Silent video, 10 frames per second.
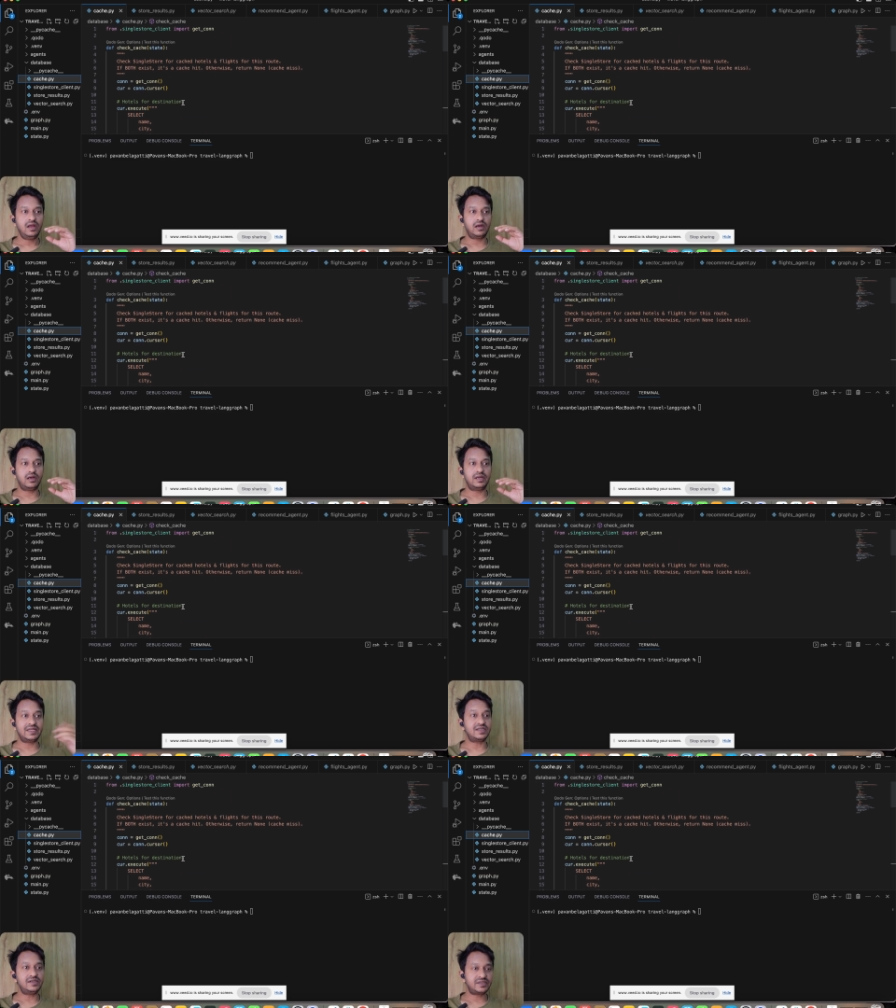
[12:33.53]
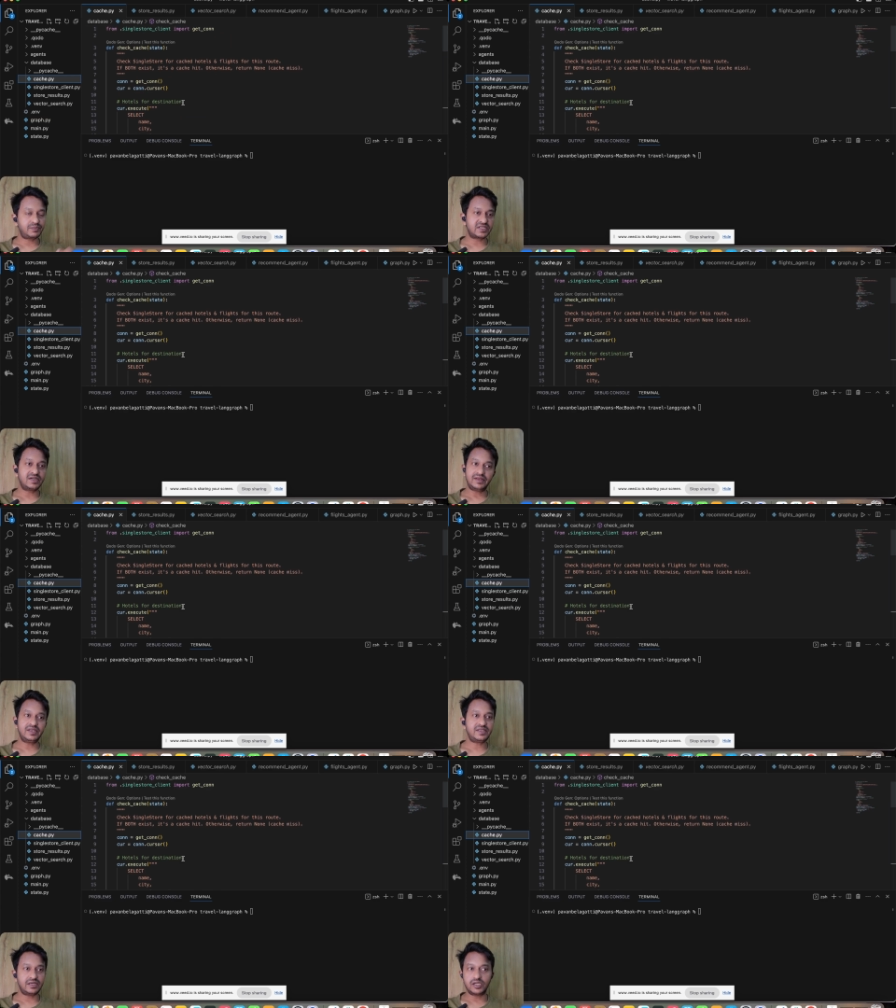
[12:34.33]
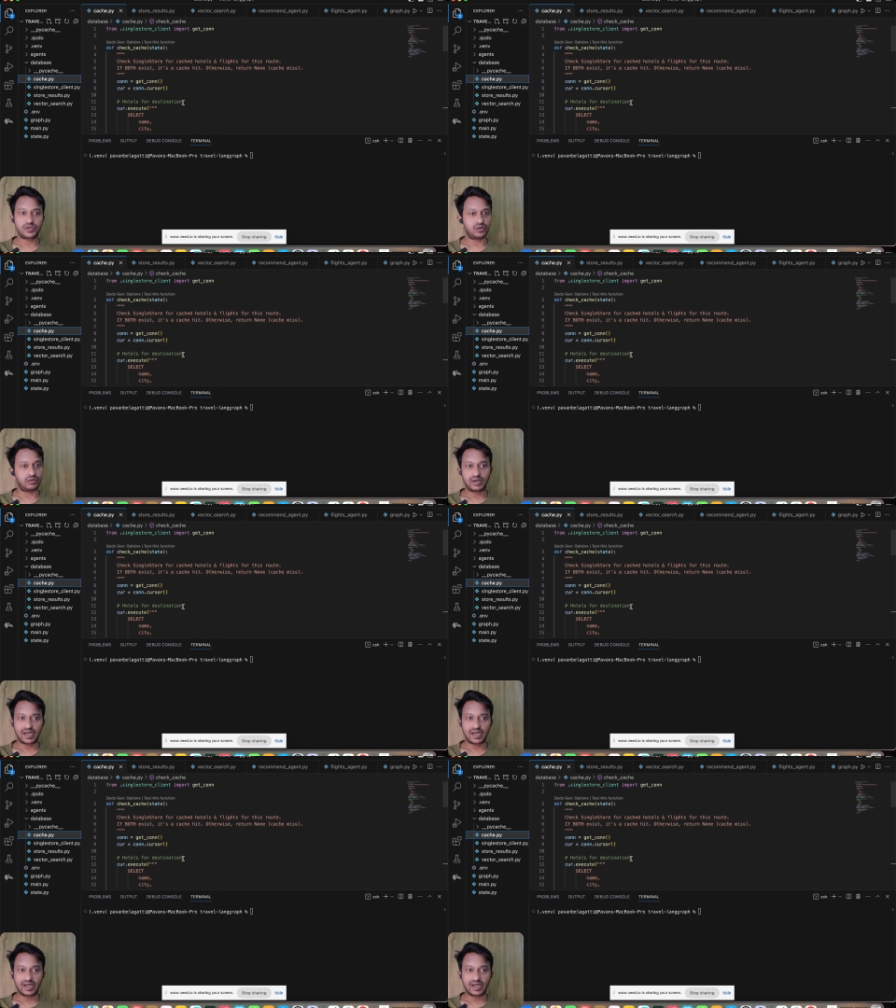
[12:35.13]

uh, results present in the single store,